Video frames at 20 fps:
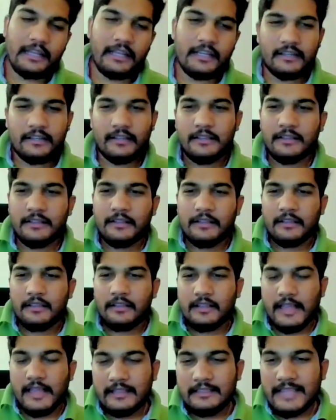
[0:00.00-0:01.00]
Right?
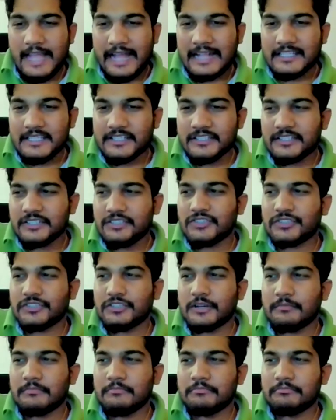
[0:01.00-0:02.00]
And Tajik
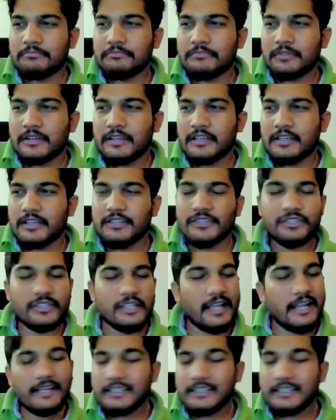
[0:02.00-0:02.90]
system is